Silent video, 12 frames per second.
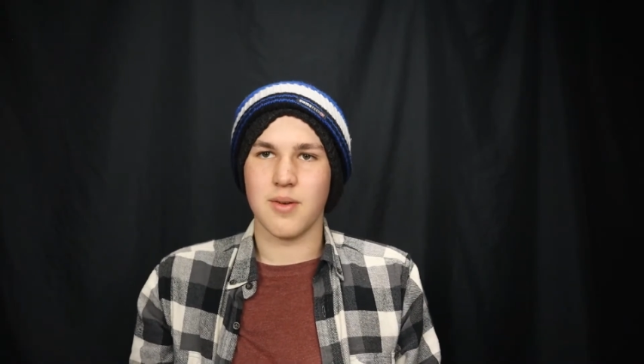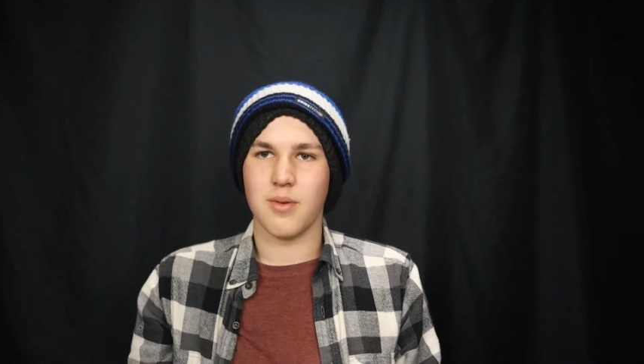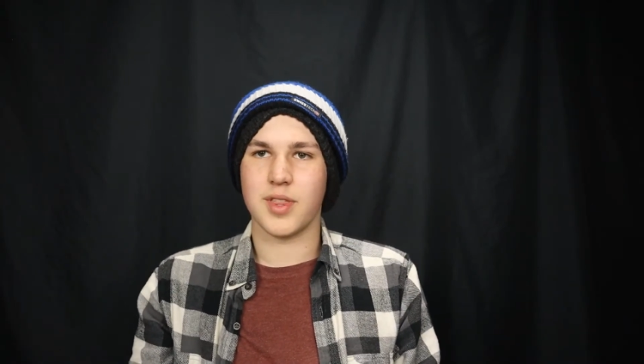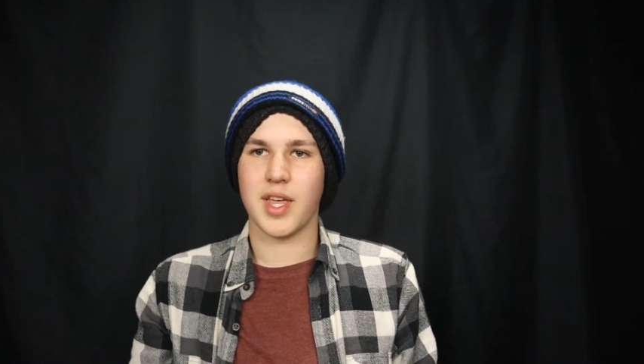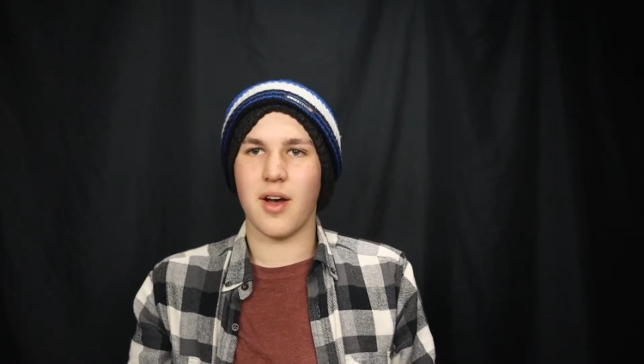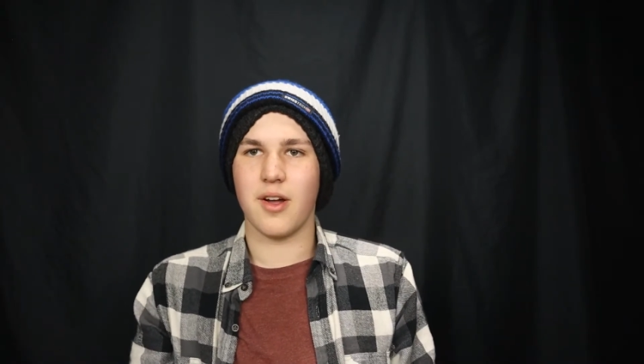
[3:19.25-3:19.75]

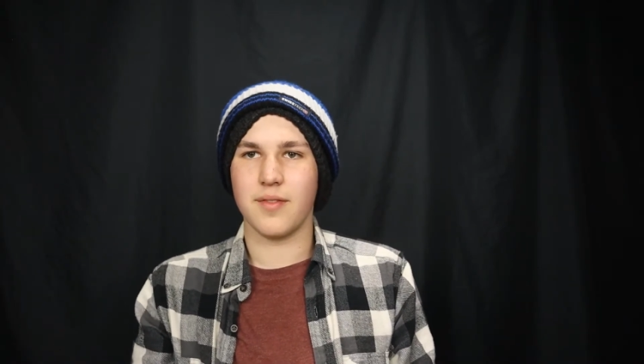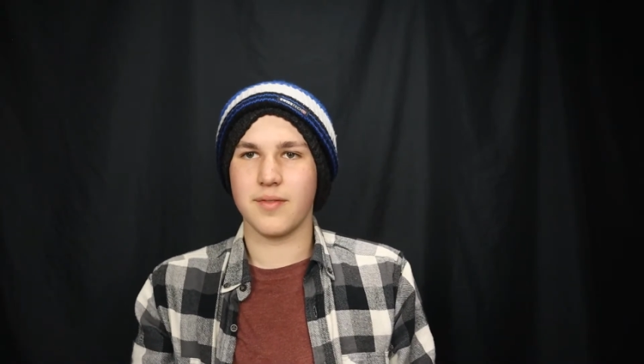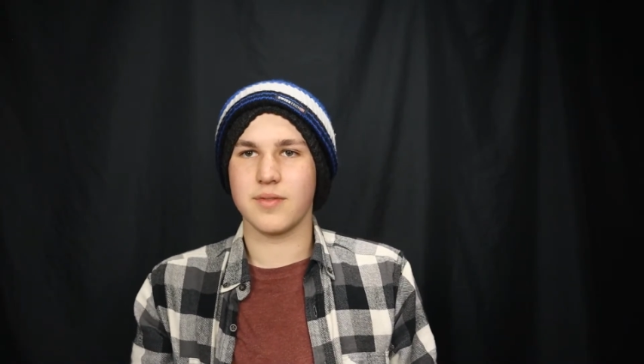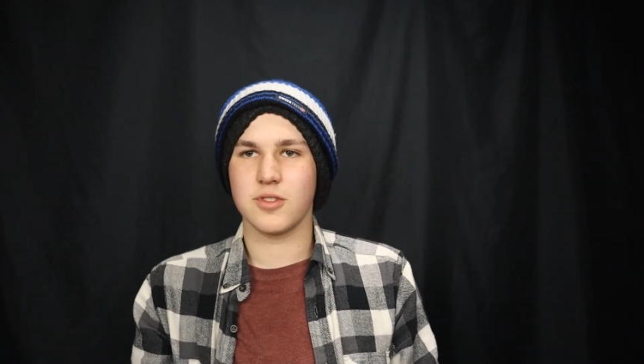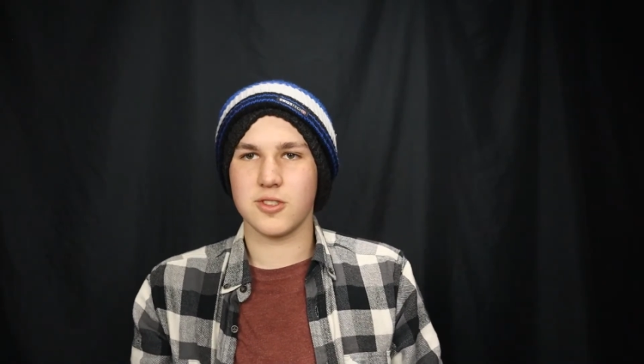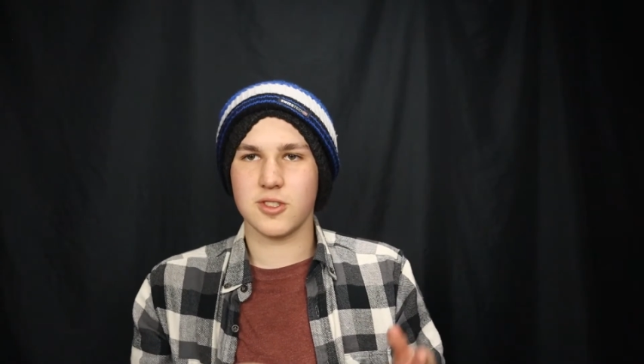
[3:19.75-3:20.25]
without
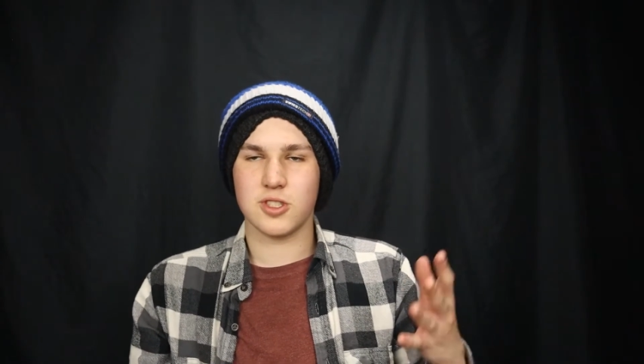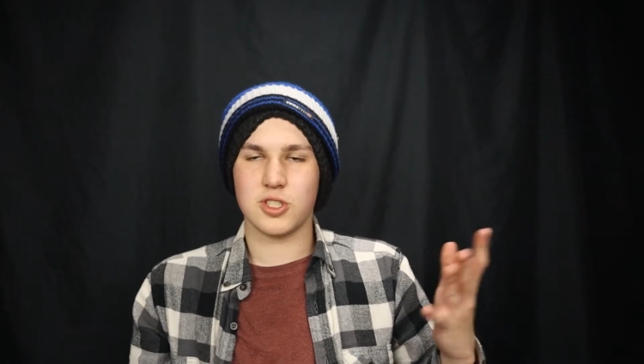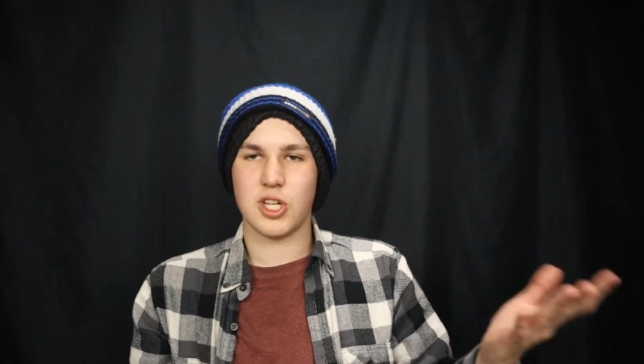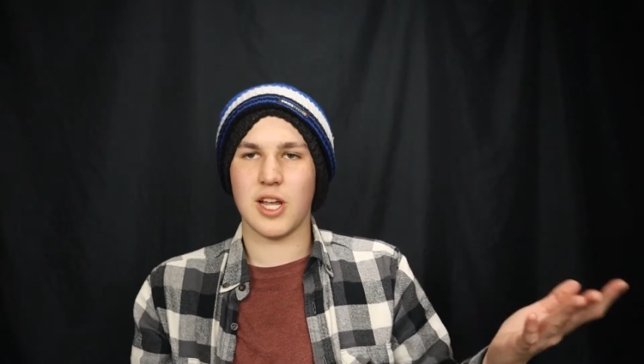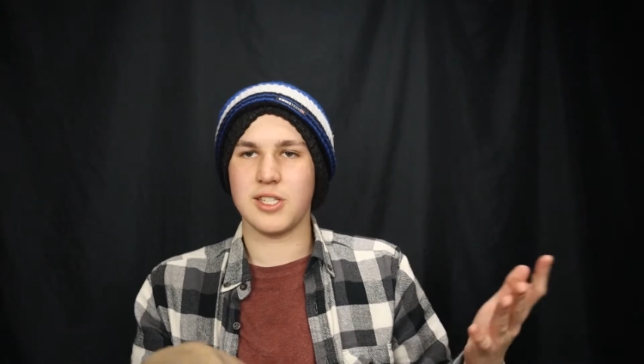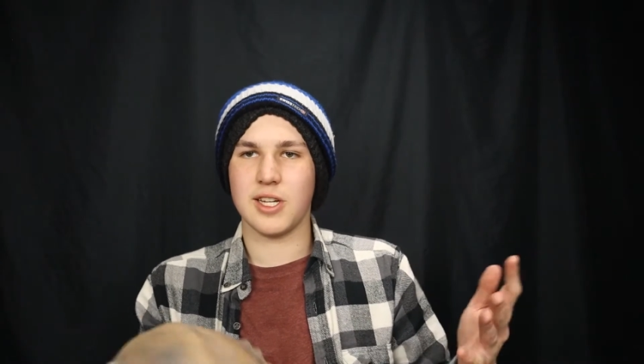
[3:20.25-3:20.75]

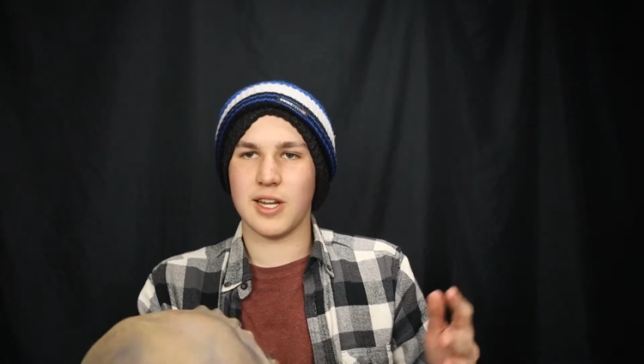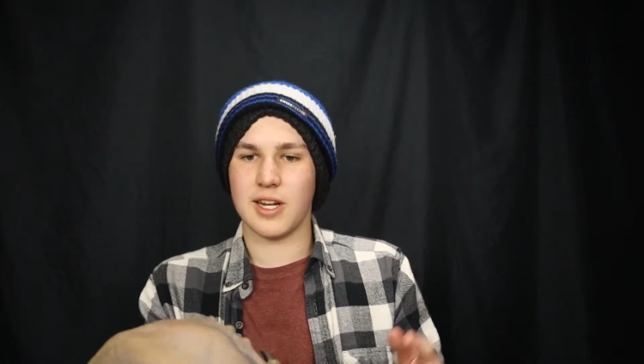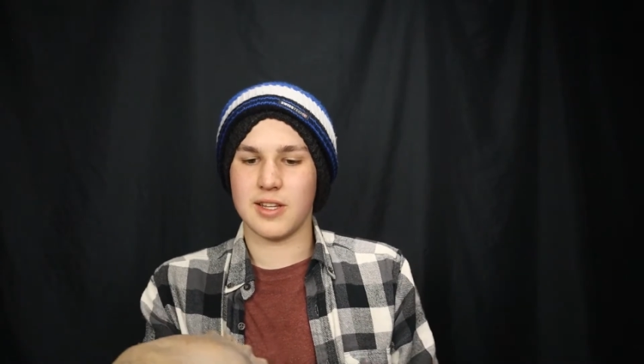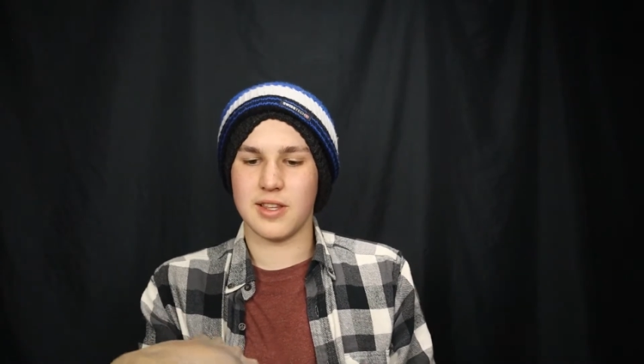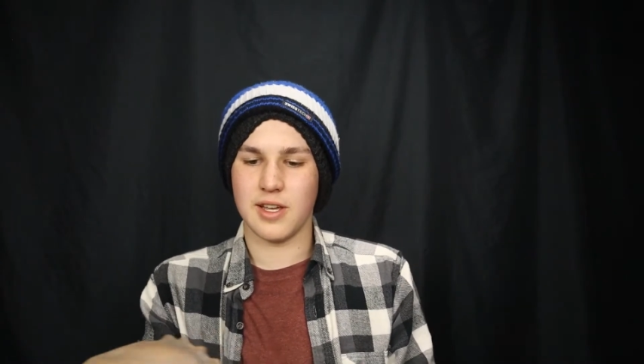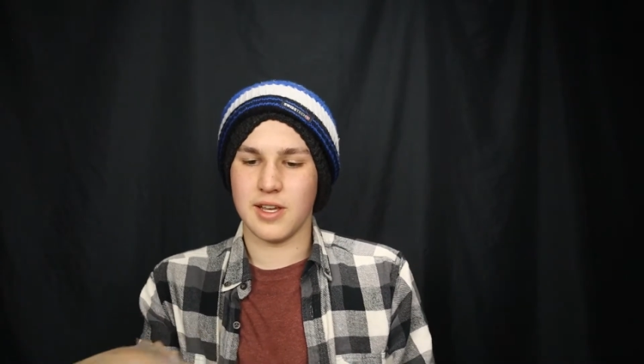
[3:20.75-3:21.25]
changing
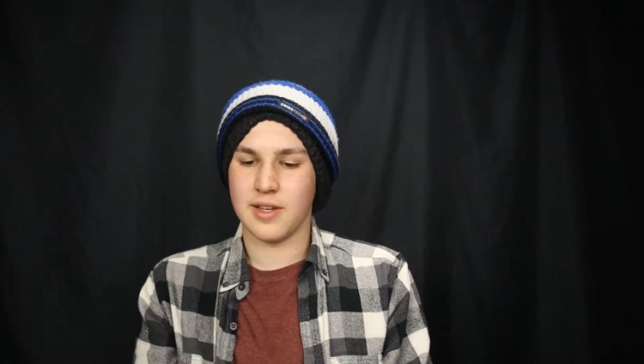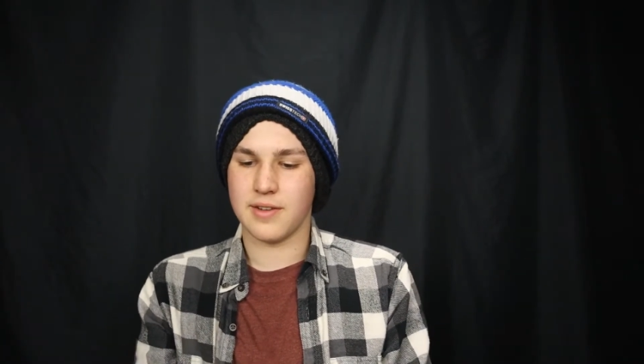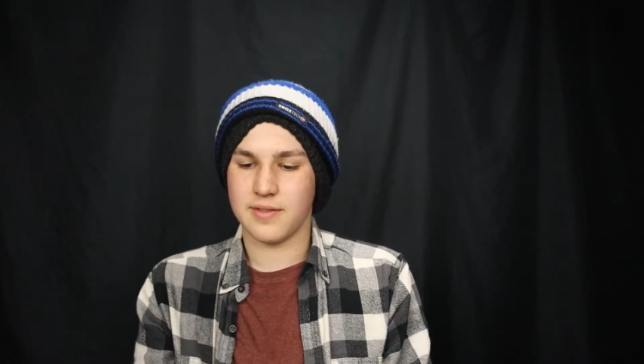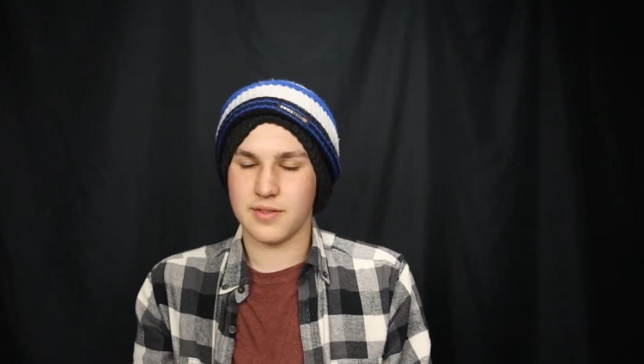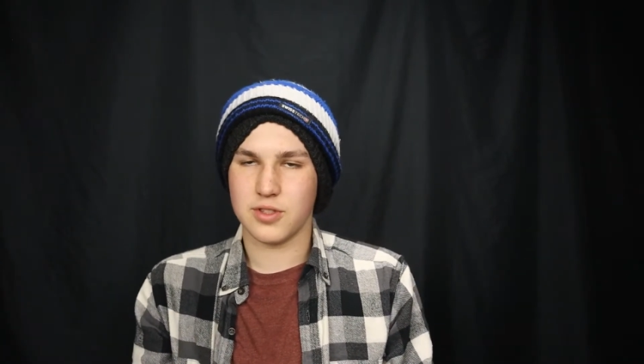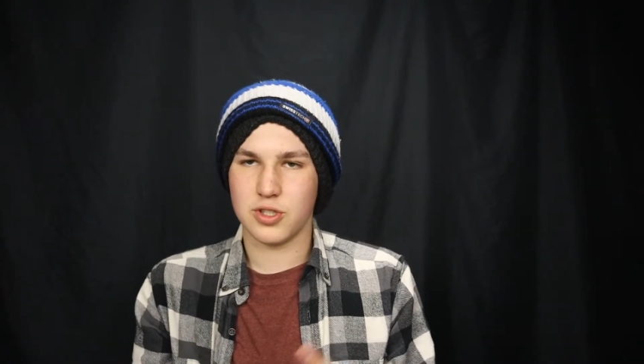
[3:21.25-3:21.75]
anything
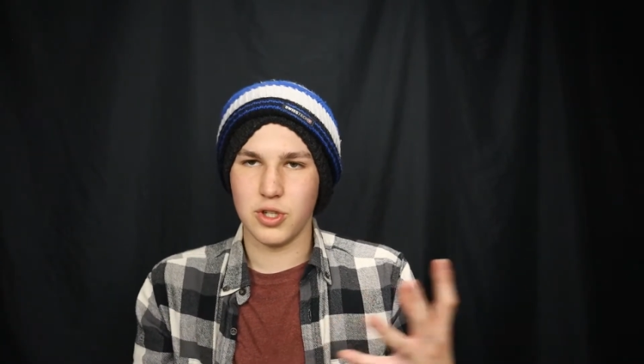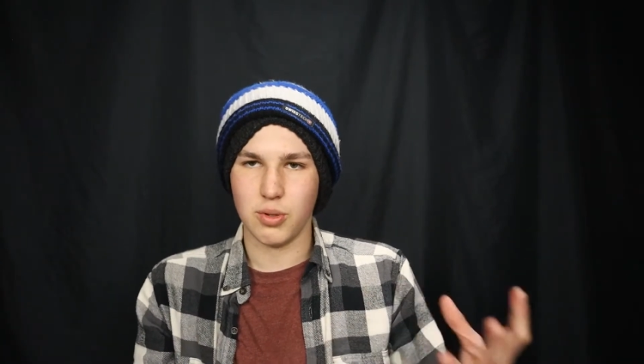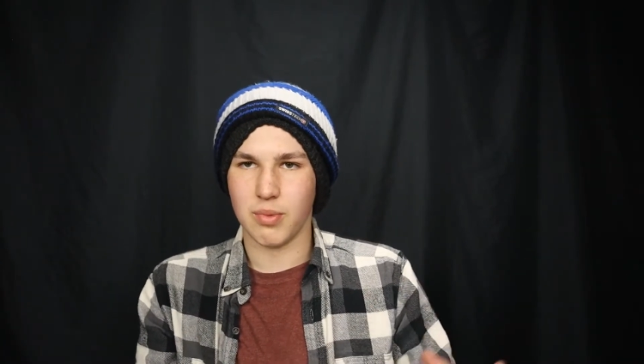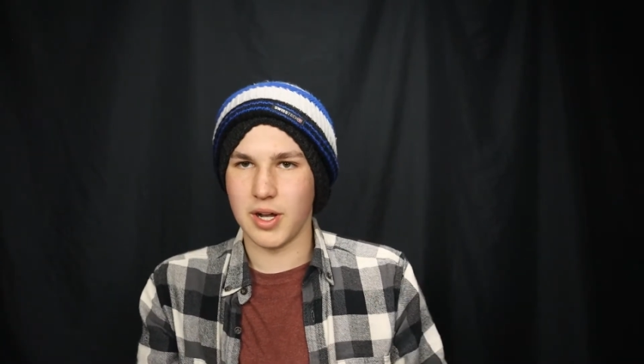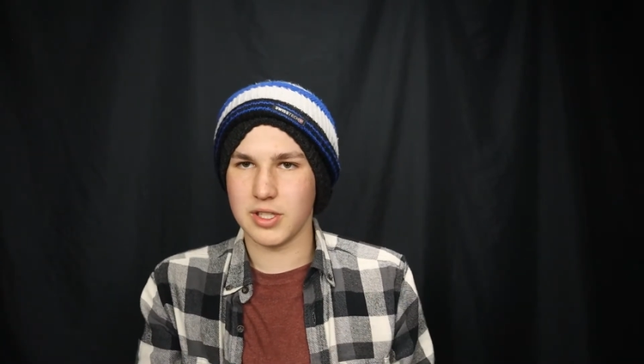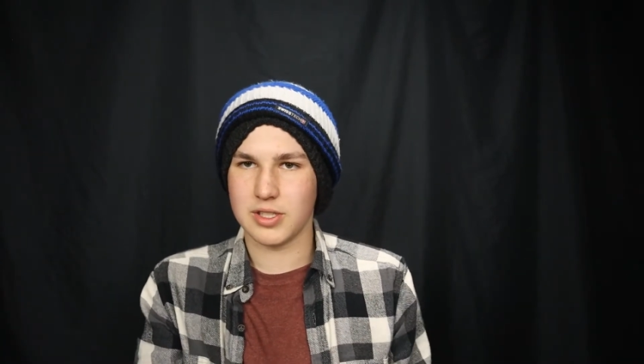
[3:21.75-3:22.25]
too
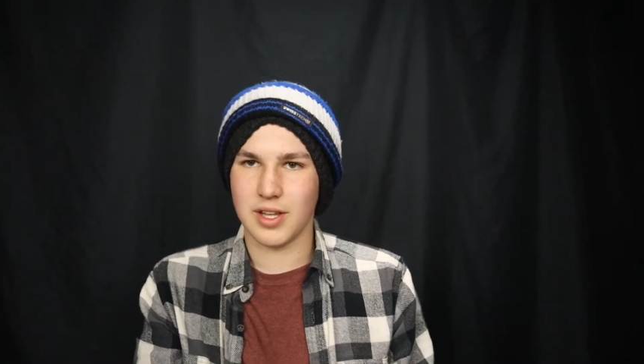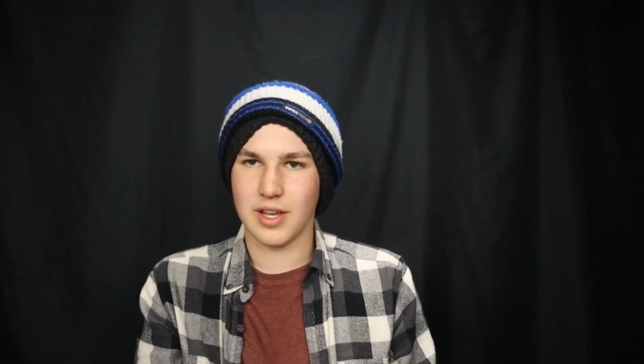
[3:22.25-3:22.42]
much.